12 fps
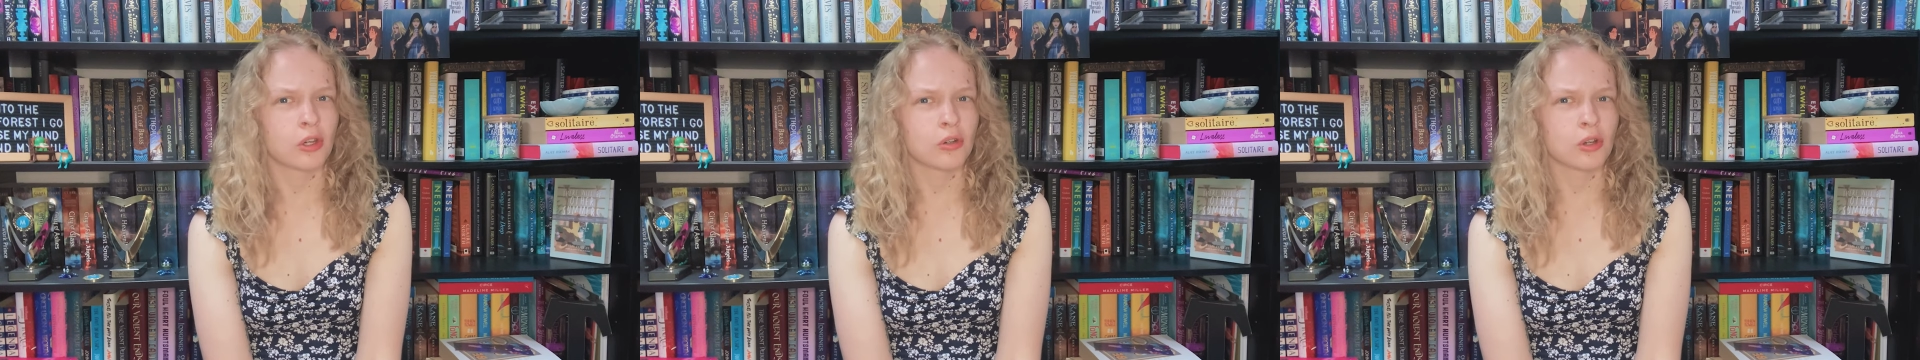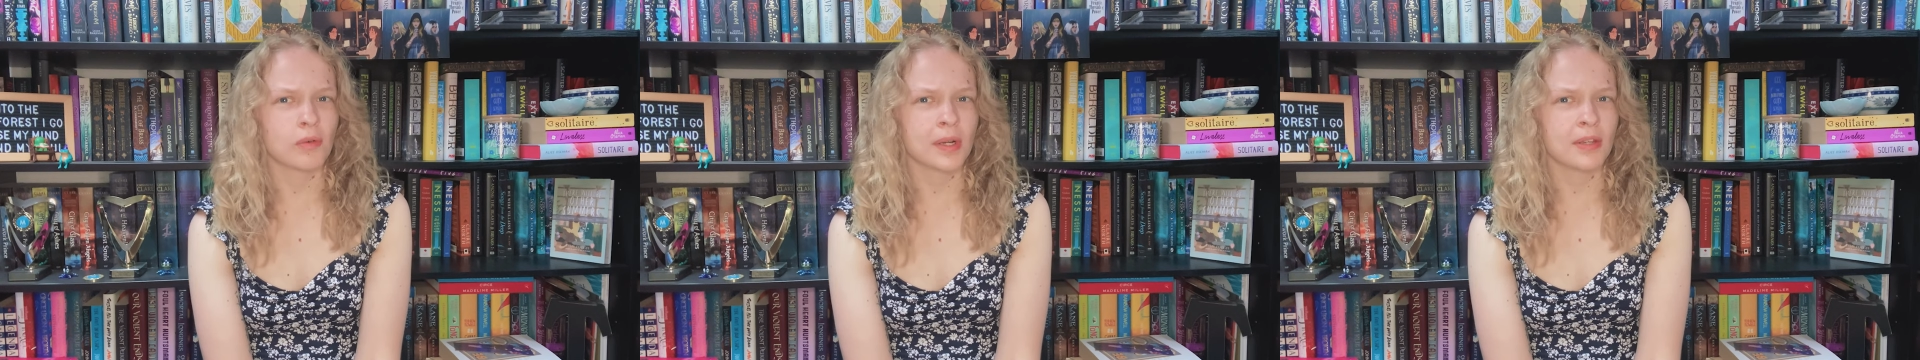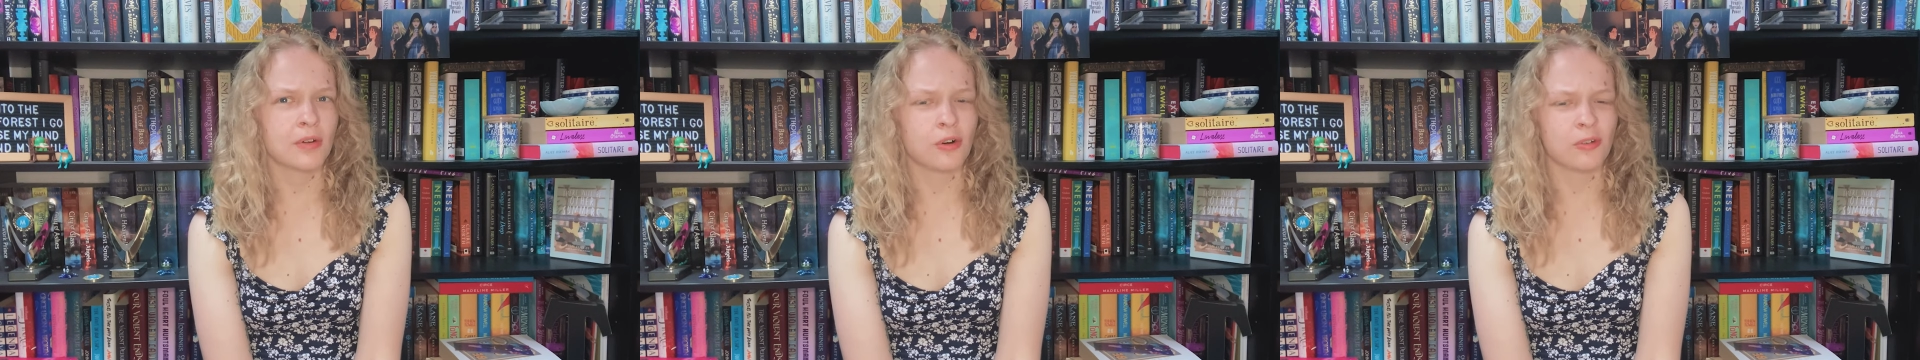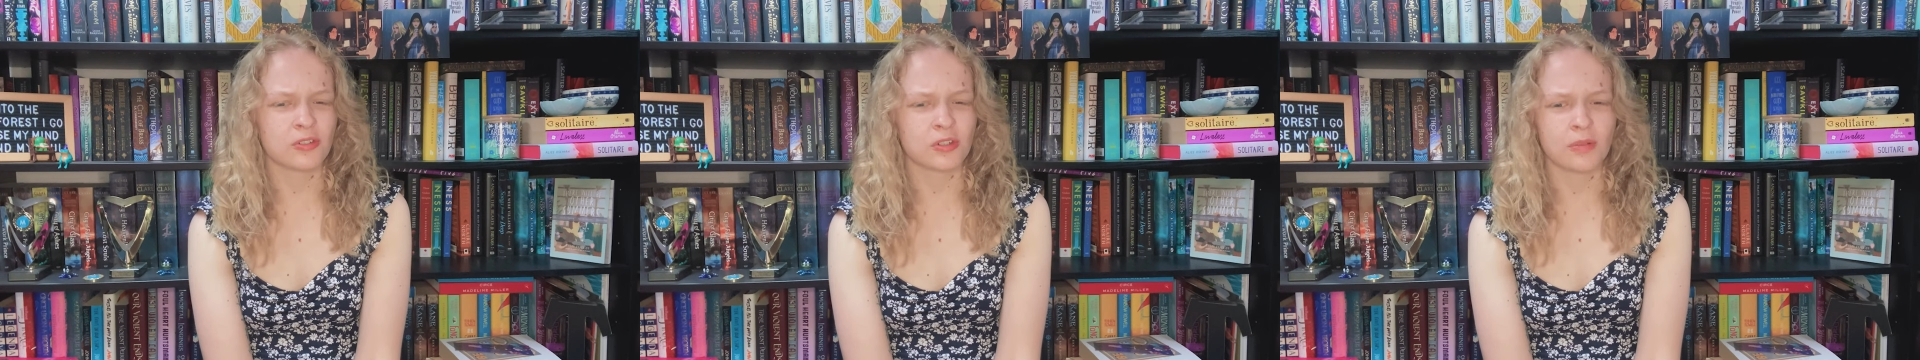Laura Lee
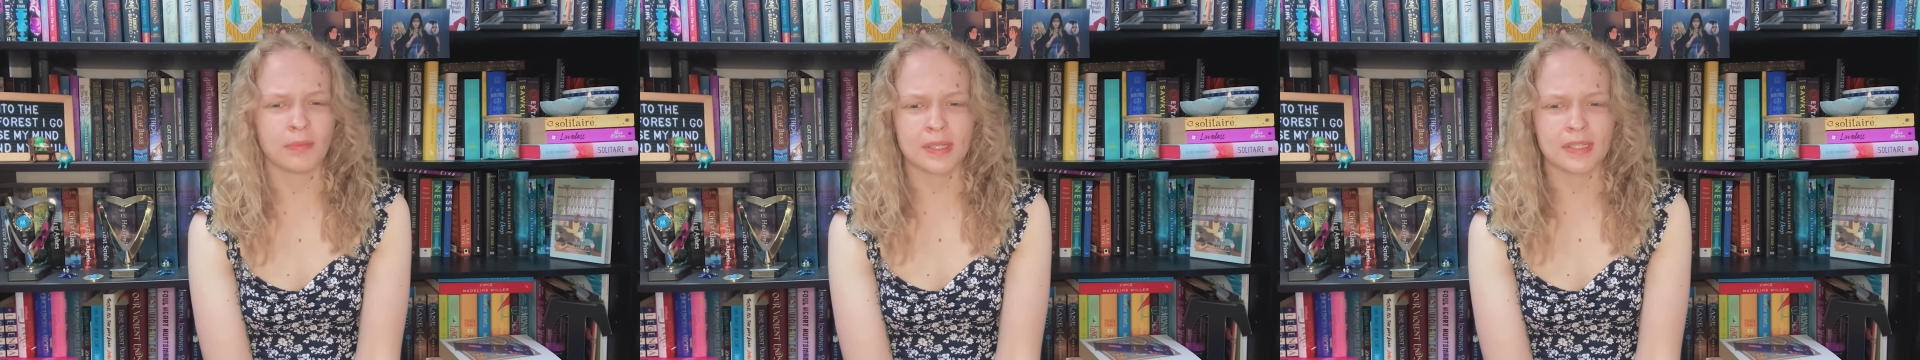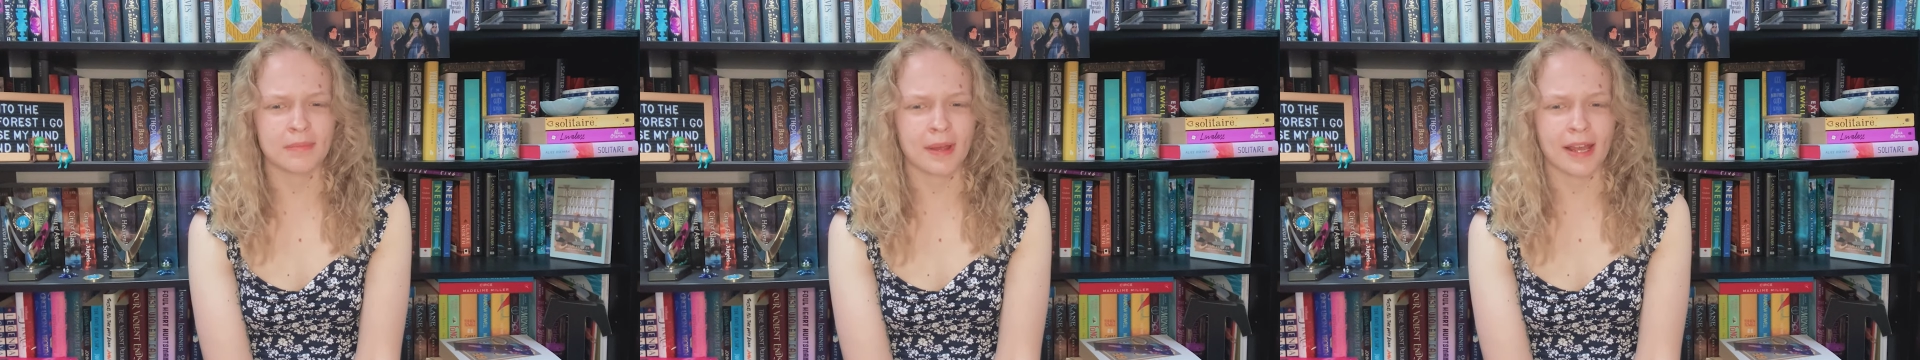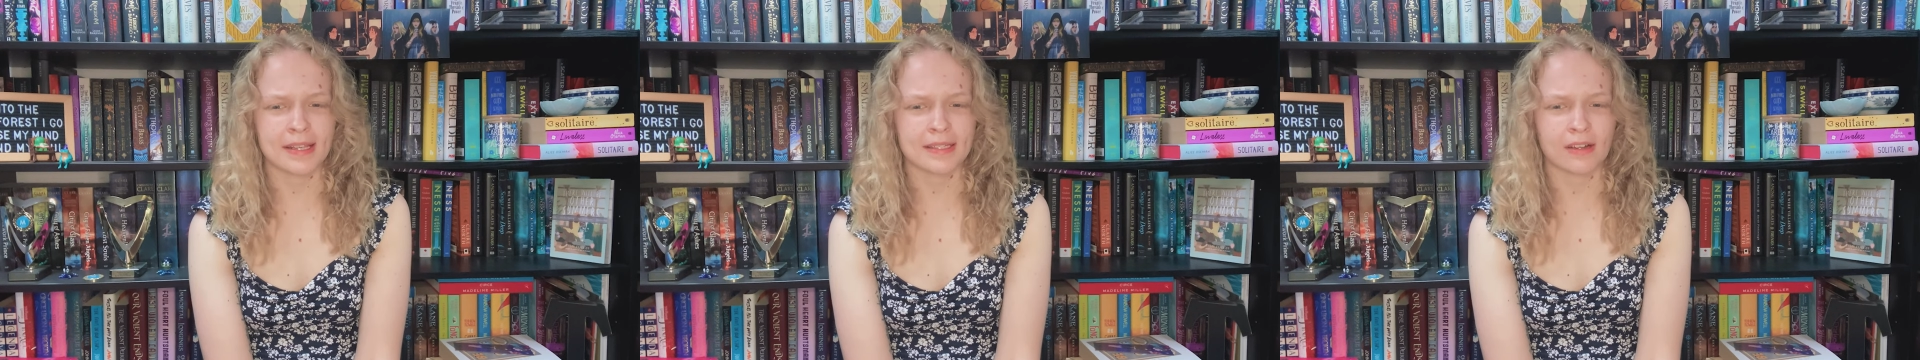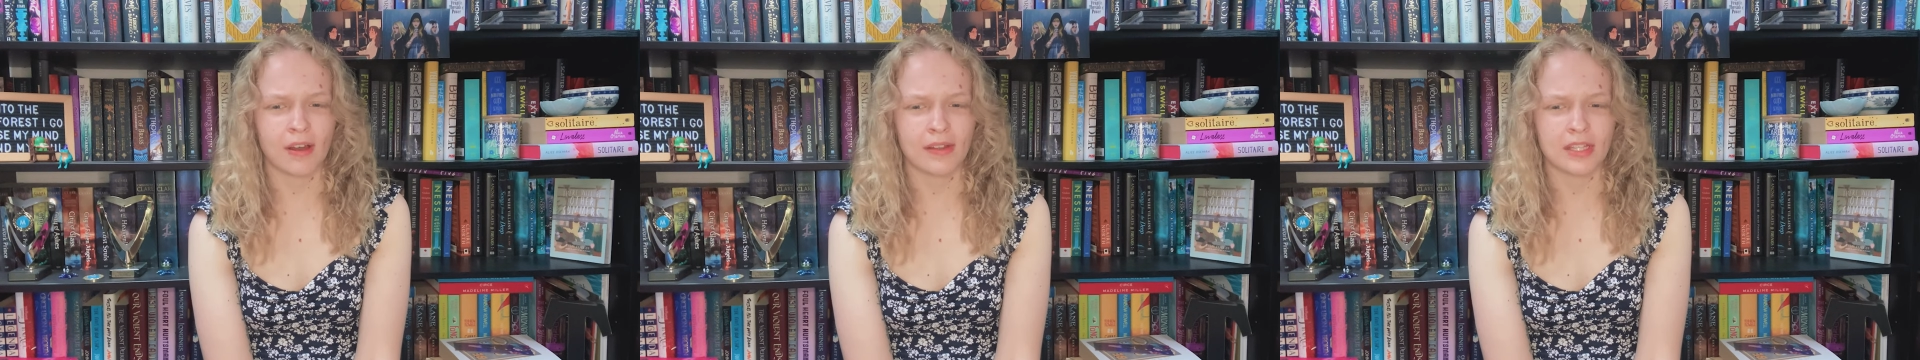also must have passed
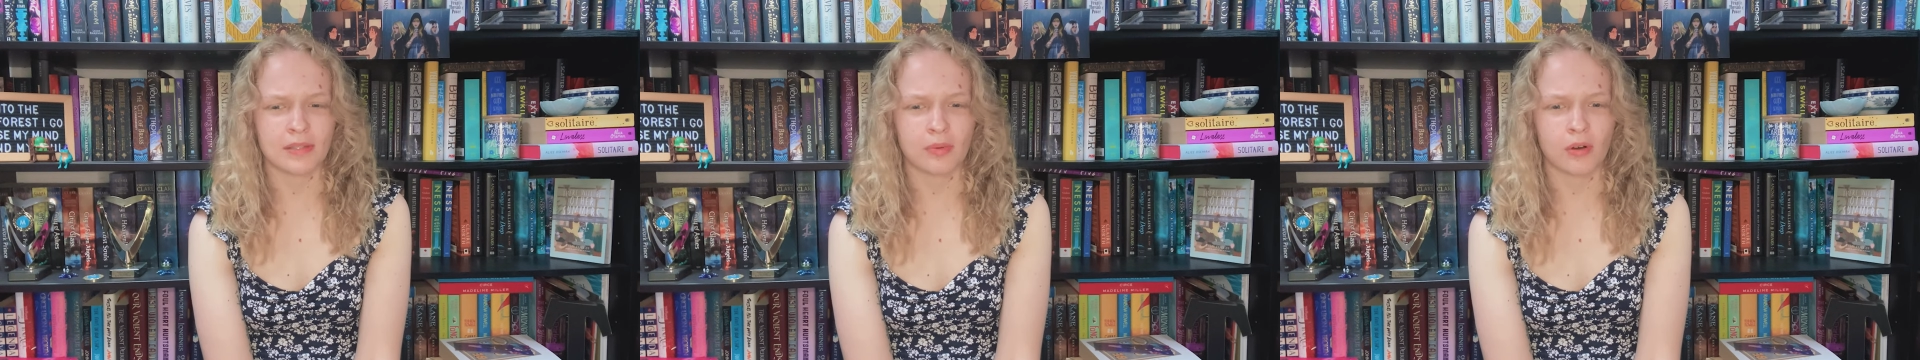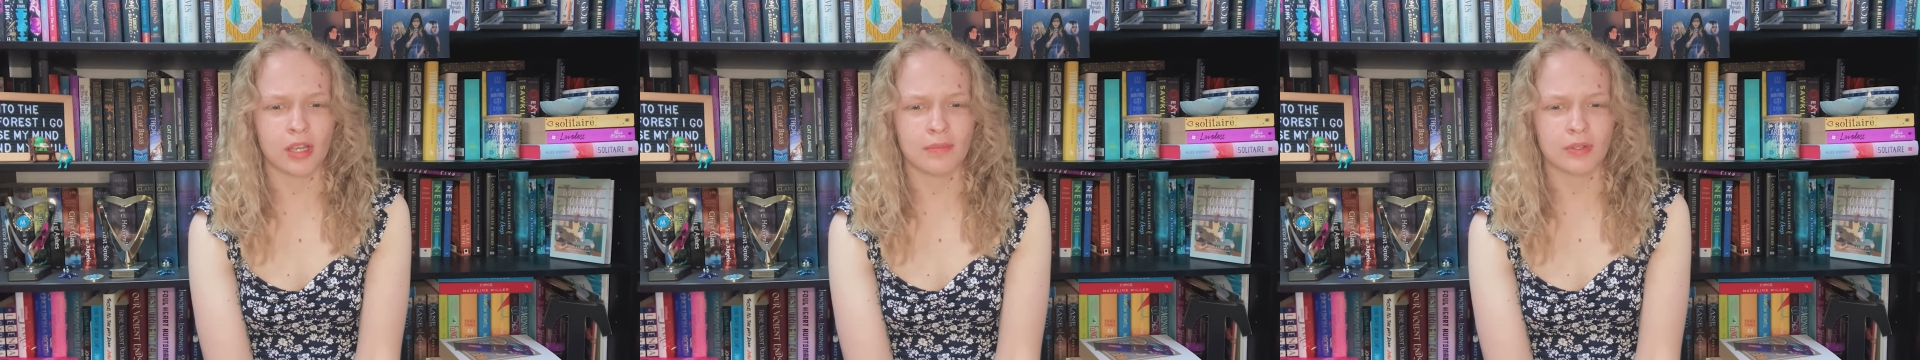out at this point